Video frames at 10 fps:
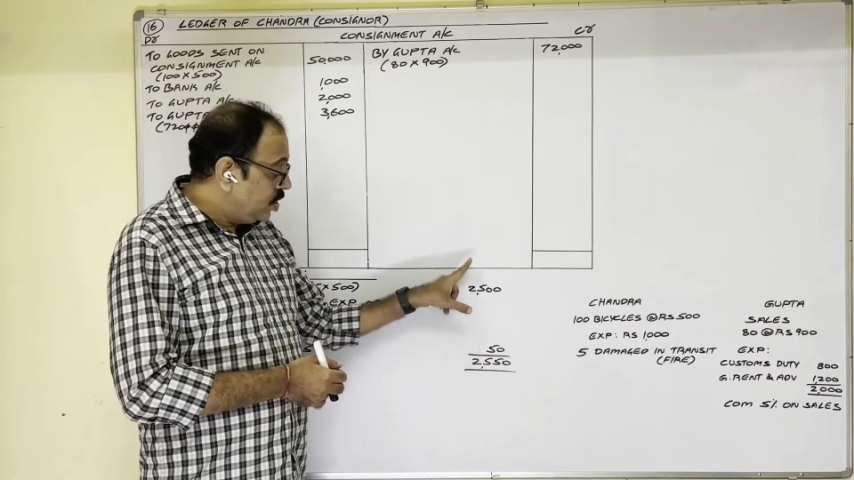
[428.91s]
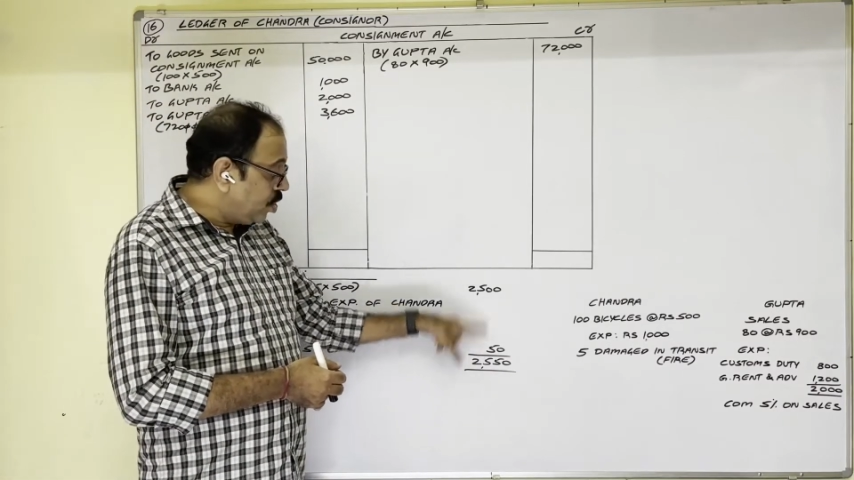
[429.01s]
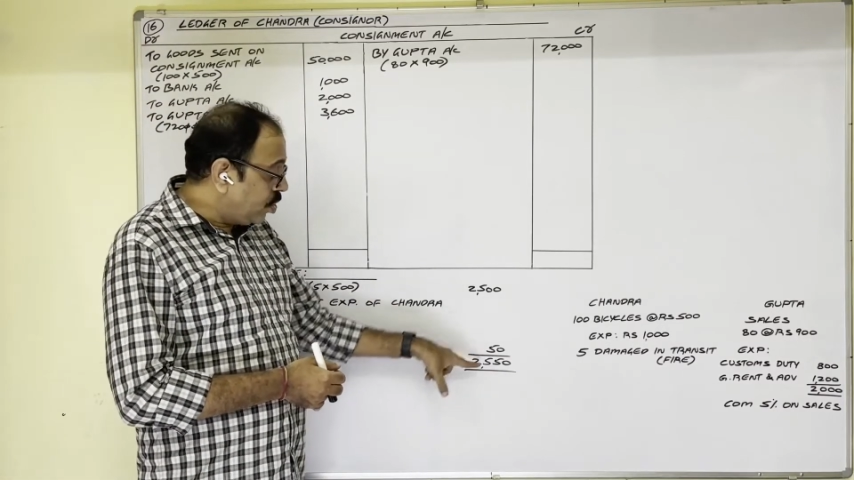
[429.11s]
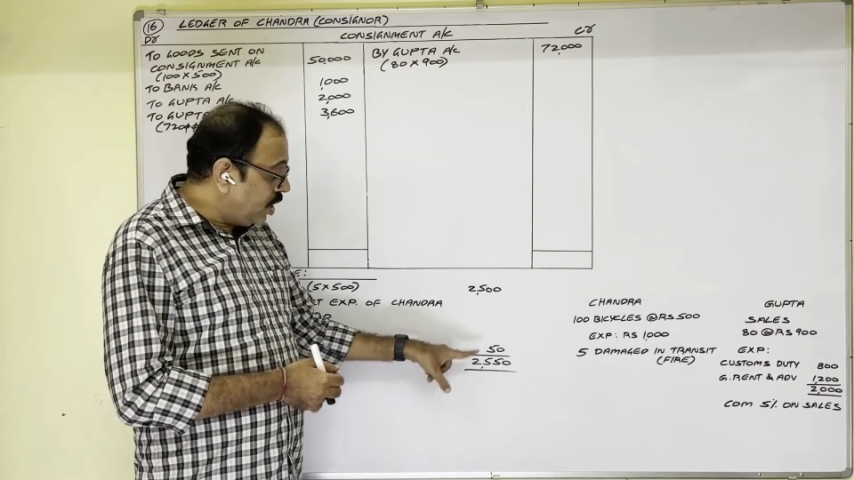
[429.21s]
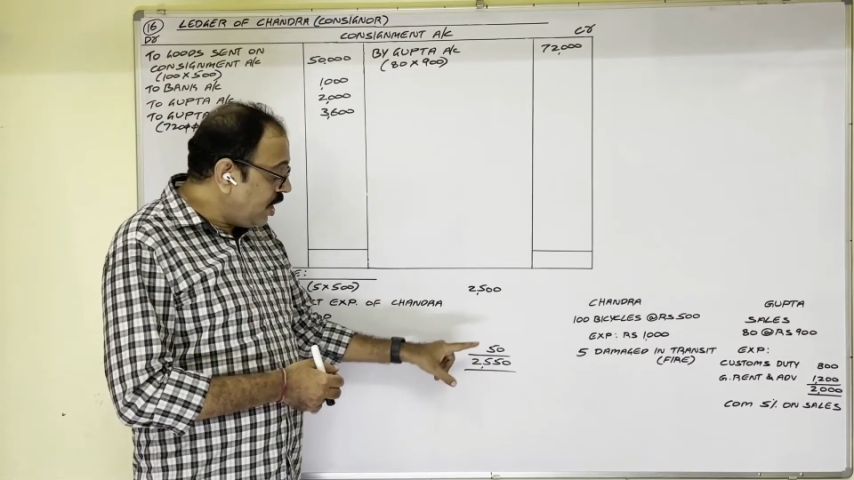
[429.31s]

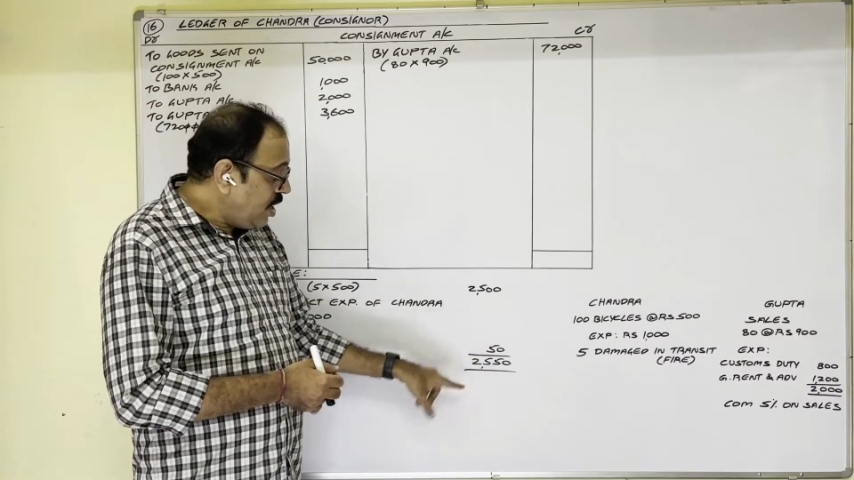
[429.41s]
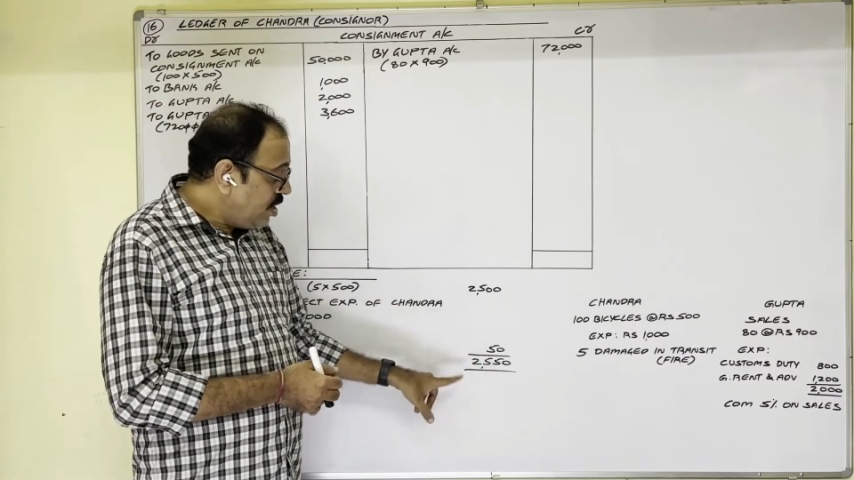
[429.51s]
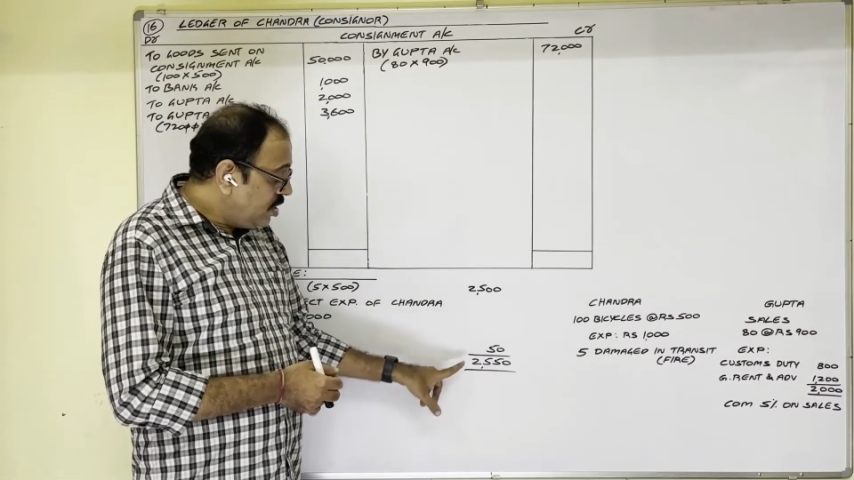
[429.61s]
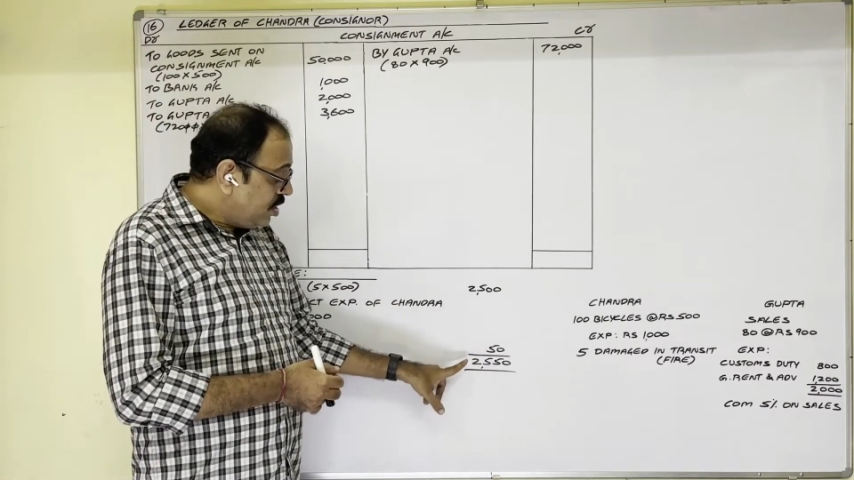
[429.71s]
Total